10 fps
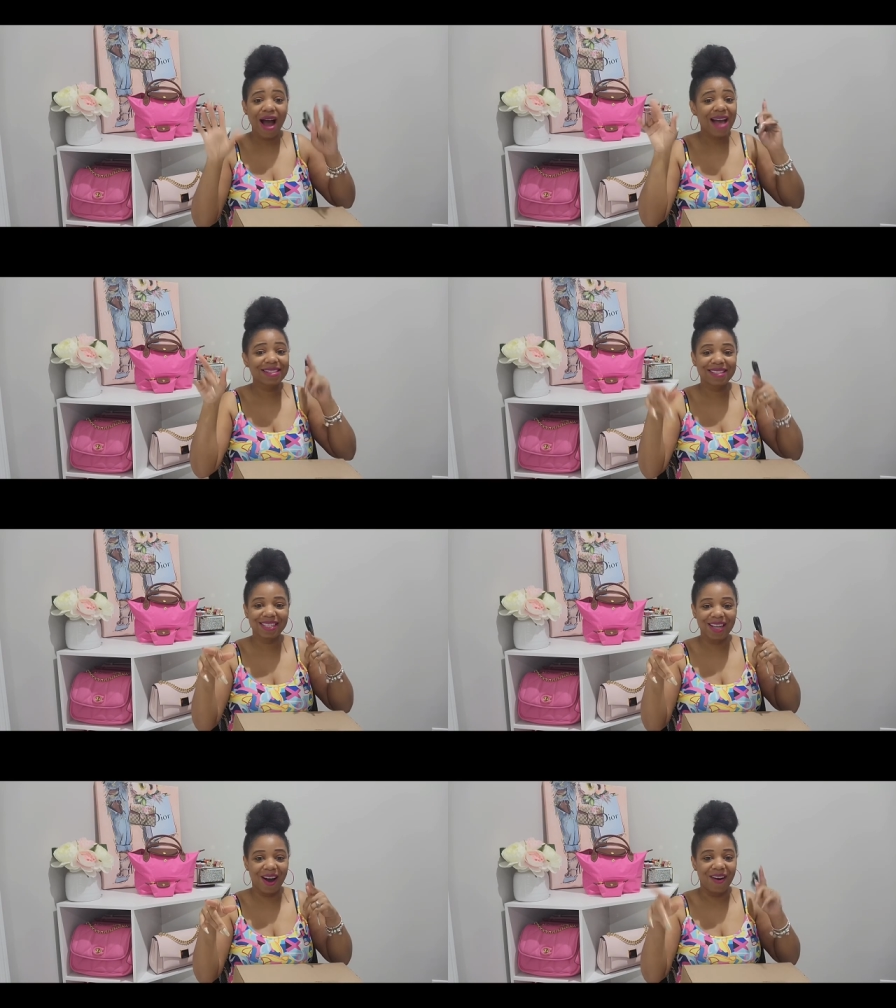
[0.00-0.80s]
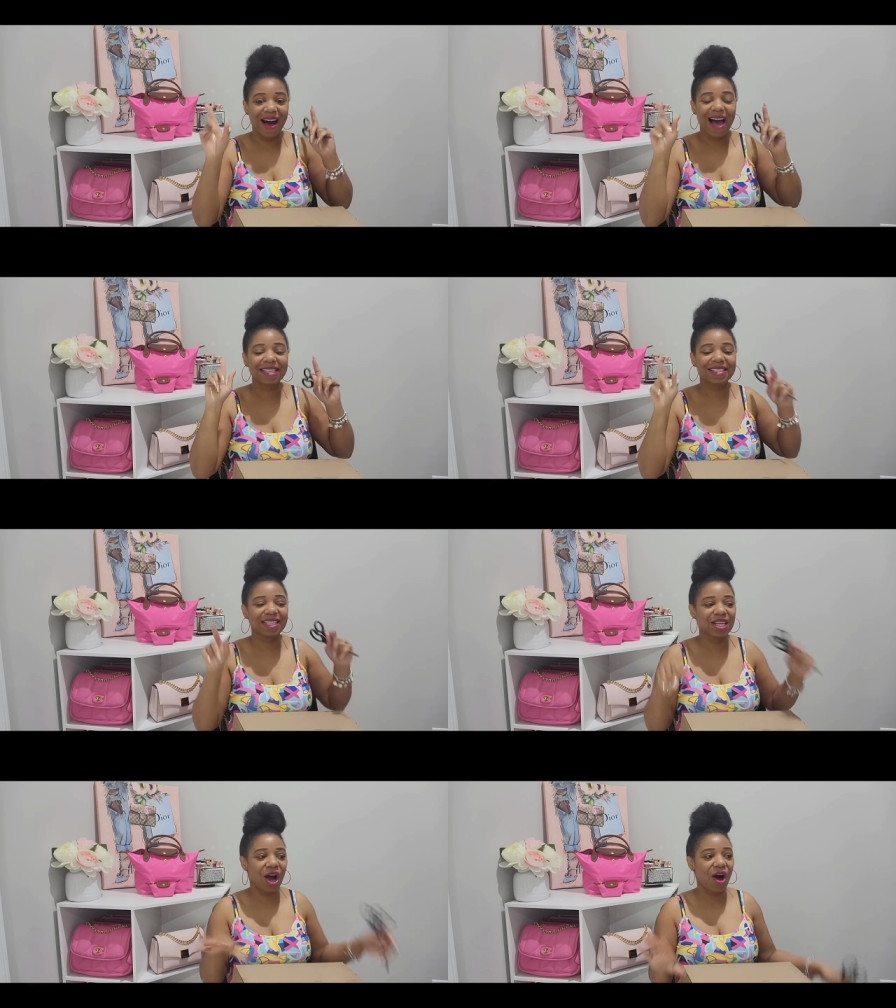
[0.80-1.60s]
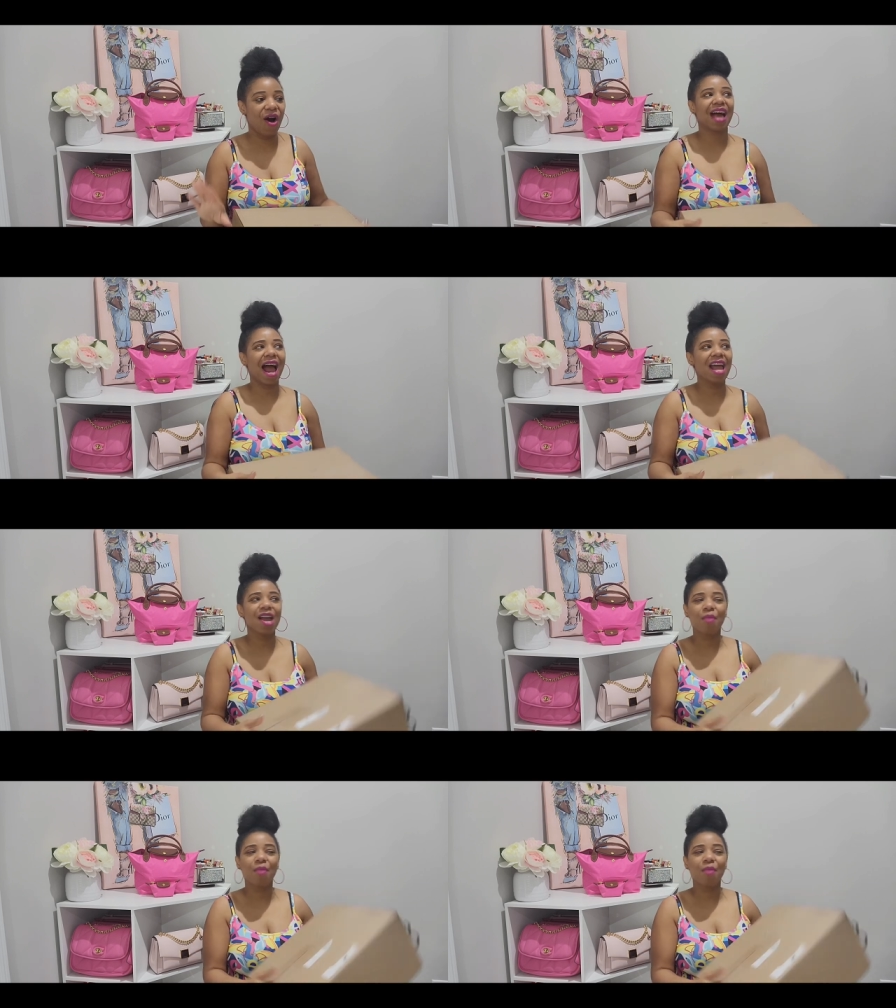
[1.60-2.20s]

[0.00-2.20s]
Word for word: I see y'all. I see y'all. I